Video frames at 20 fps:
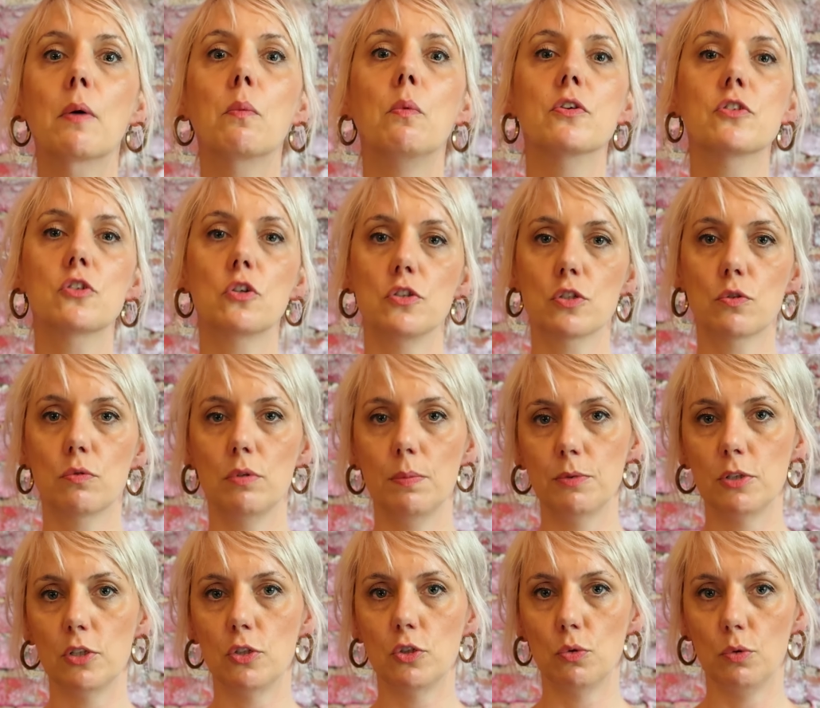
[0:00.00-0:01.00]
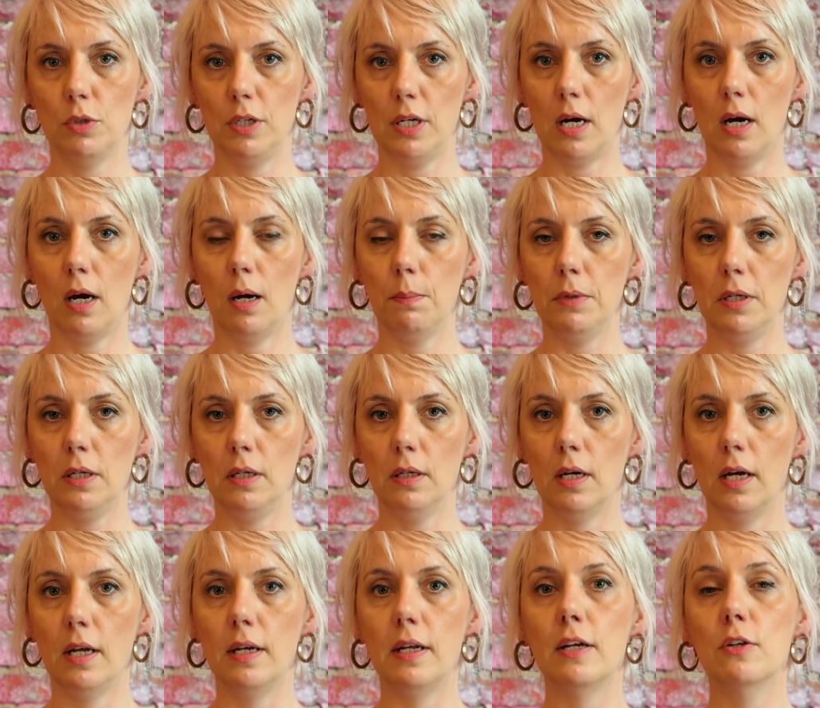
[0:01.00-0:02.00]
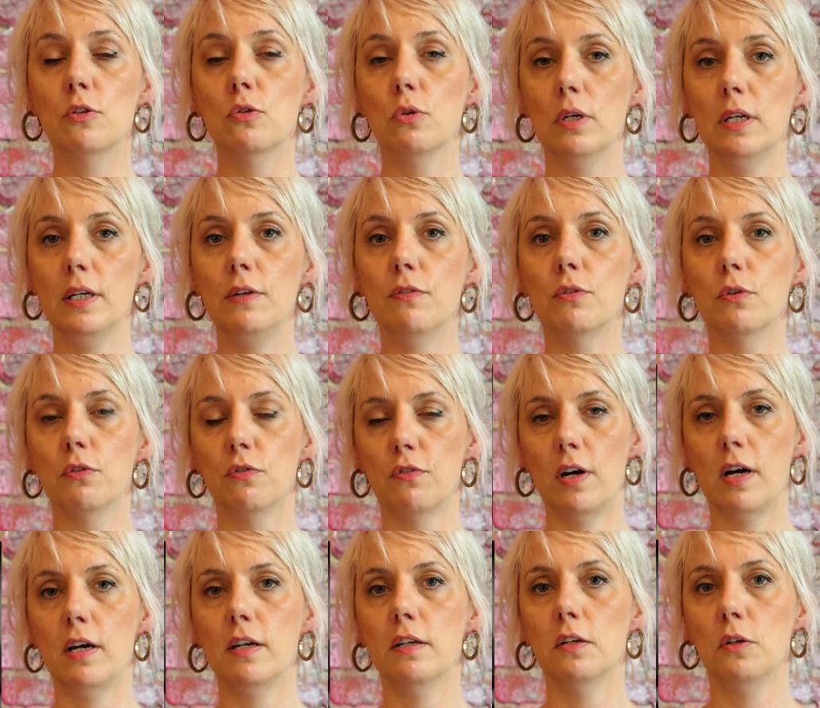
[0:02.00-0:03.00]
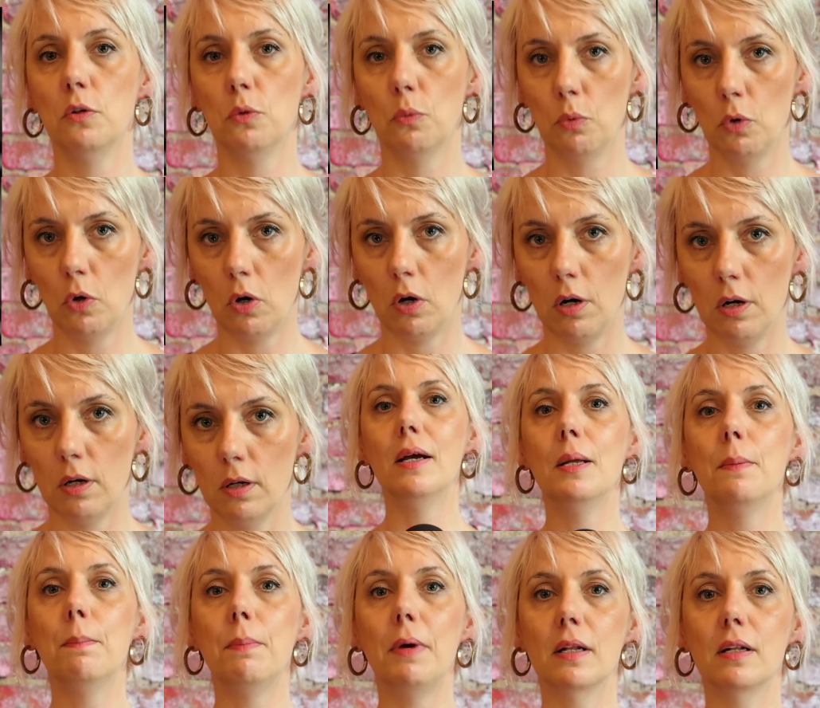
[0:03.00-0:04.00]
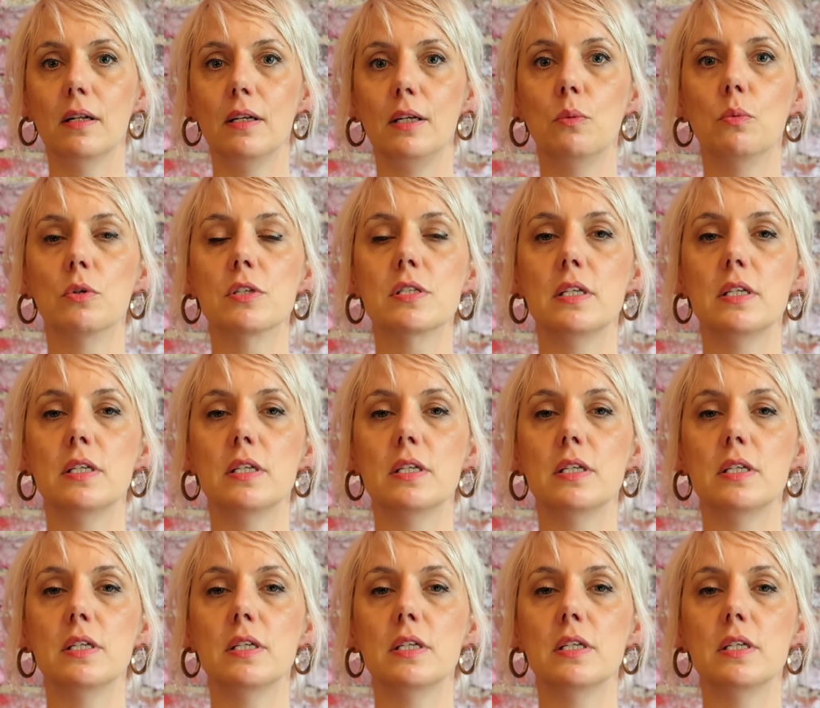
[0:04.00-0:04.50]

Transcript: was conscripted to the army and had to leave to fight in a war. In battle he was